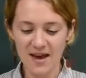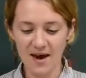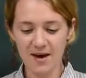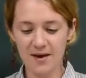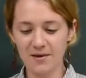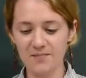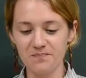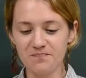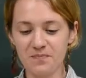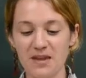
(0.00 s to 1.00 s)

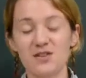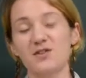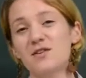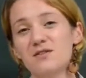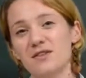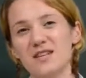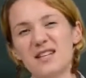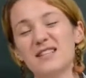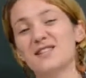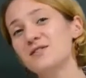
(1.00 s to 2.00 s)
Um, you don't really
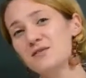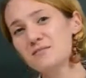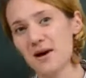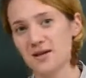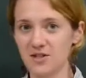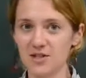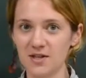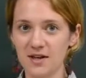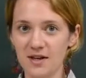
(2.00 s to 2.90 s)
like to do much.